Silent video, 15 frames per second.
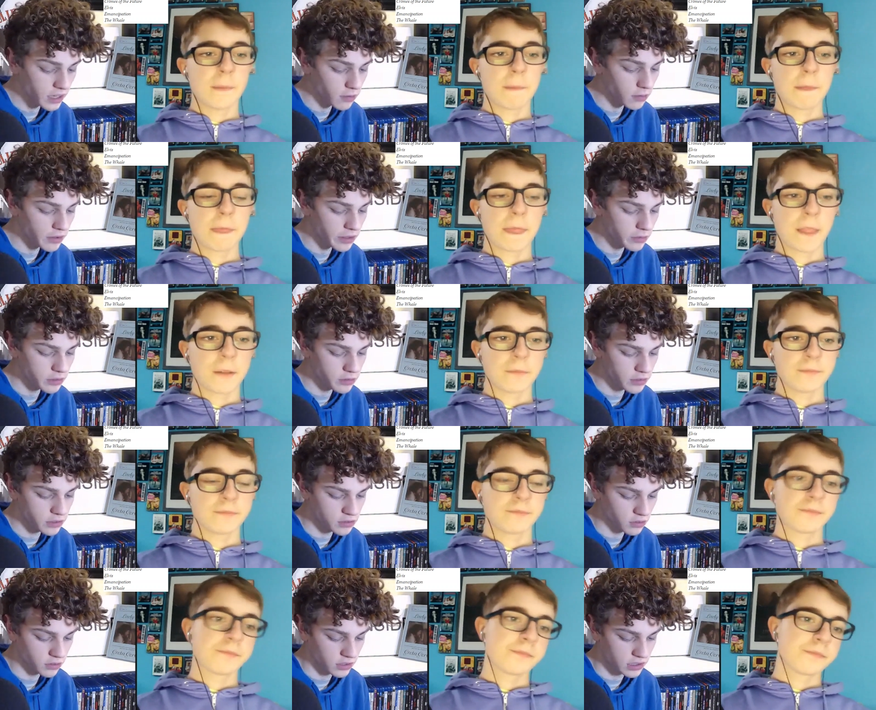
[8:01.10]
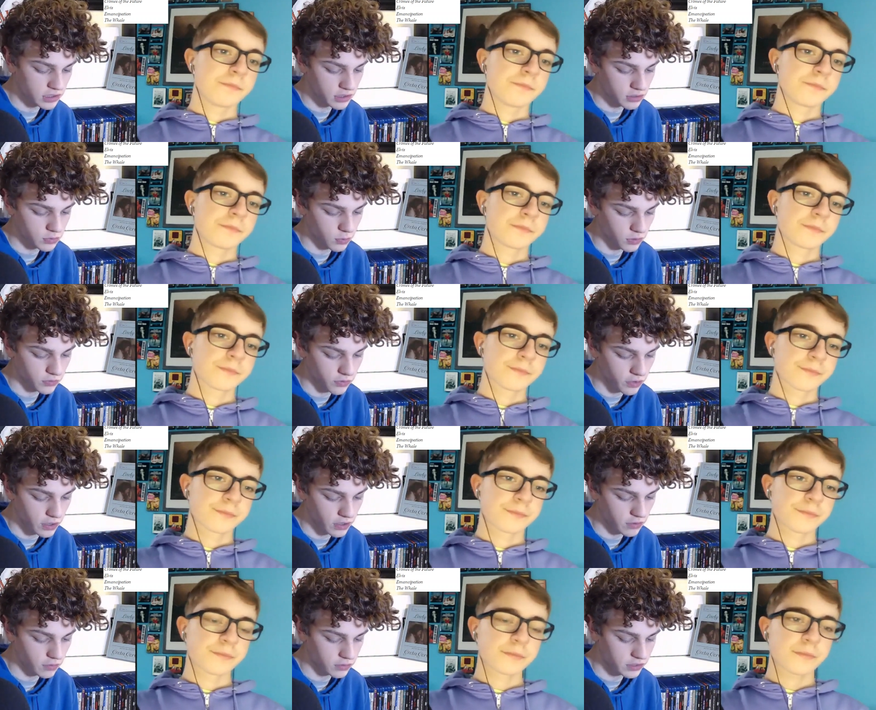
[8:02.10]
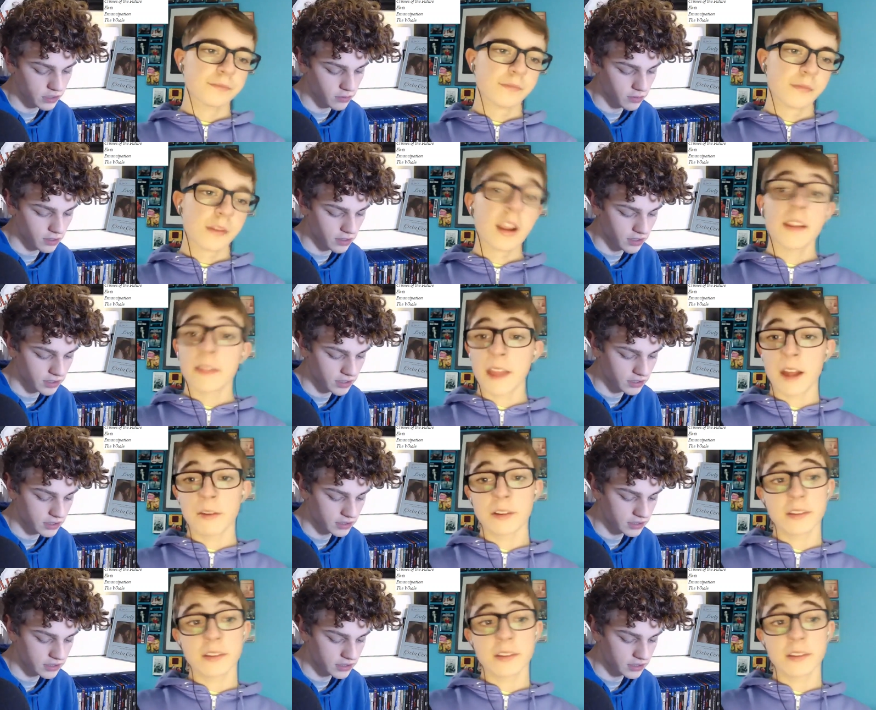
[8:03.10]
Speaker 1: how well that would do with the shortlist. There's one for it. We'll see how well. There